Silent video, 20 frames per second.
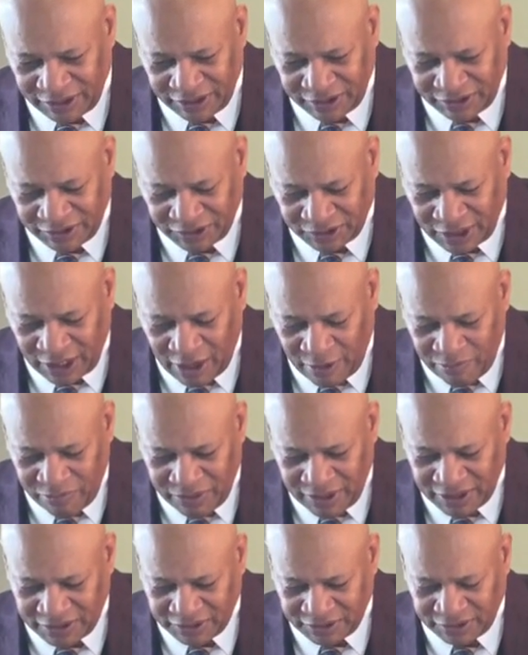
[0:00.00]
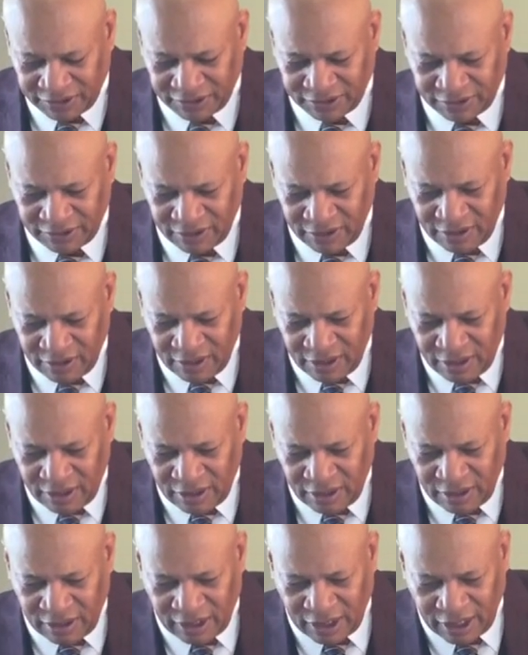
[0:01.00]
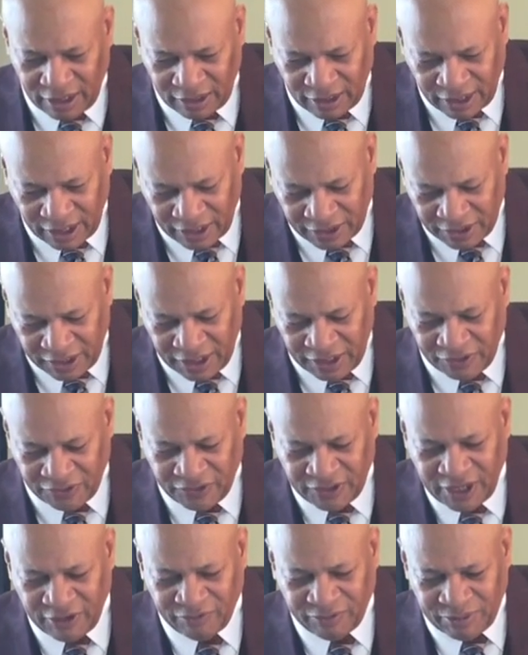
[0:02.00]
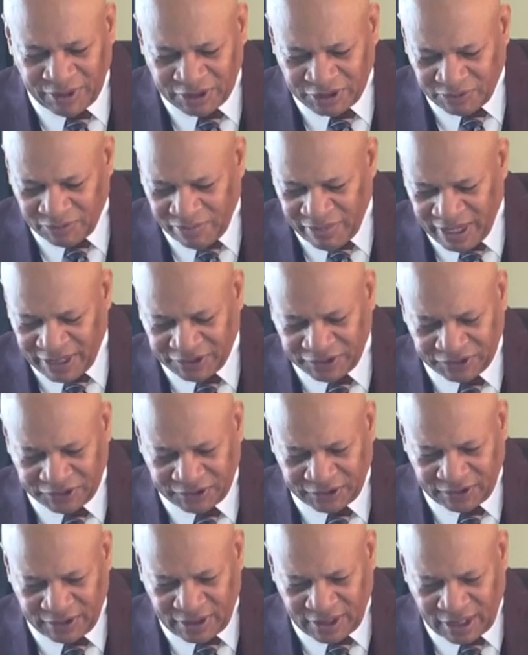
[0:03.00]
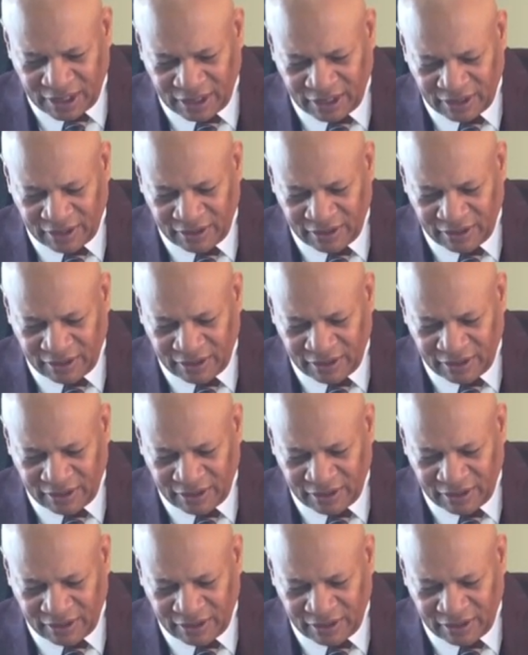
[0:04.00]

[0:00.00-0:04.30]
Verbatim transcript: in our midst got anything from this message today,